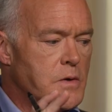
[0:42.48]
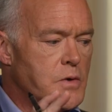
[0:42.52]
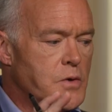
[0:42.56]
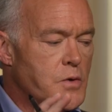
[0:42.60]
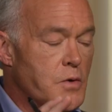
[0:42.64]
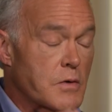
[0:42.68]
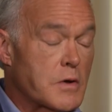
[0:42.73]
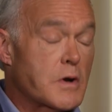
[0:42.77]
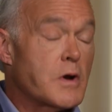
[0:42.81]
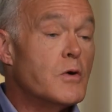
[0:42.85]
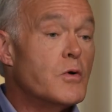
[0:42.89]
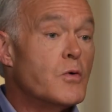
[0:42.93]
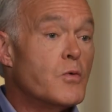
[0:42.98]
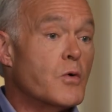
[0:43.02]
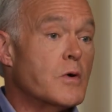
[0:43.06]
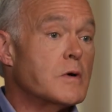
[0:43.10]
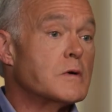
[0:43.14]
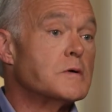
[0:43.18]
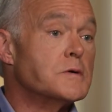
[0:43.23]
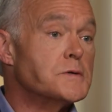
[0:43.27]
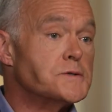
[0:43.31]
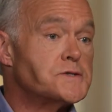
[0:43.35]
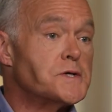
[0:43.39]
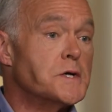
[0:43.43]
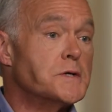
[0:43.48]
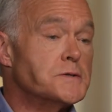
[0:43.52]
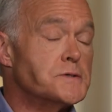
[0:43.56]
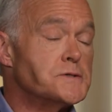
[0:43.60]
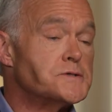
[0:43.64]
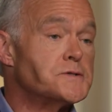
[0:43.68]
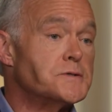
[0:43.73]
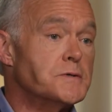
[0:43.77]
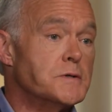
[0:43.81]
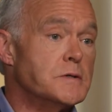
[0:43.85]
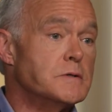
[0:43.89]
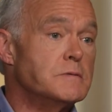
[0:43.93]
Your coworkers
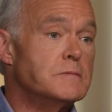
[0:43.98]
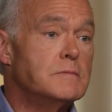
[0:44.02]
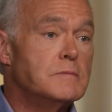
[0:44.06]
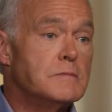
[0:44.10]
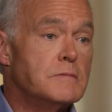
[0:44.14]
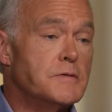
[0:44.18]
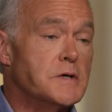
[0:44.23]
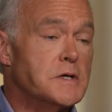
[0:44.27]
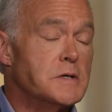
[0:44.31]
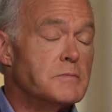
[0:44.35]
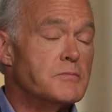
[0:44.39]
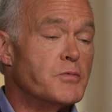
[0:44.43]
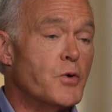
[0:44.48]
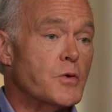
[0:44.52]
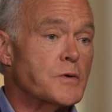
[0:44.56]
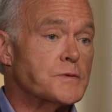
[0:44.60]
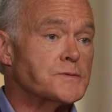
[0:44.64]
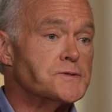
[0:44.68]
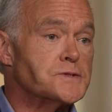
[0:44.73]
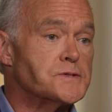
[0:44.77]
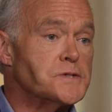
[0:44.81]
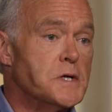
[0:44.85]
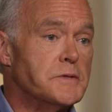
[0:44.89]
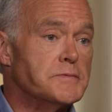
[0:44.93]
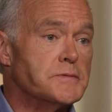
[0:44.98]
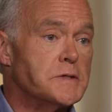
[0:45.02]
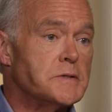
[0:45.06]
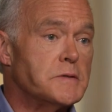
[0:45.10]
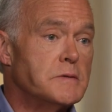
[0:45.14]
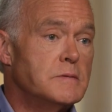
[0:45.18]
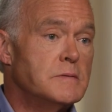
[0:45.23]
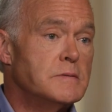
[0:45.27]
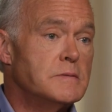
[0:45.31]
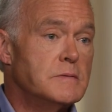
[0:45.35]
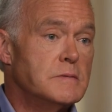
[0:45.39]
understood the importance of it.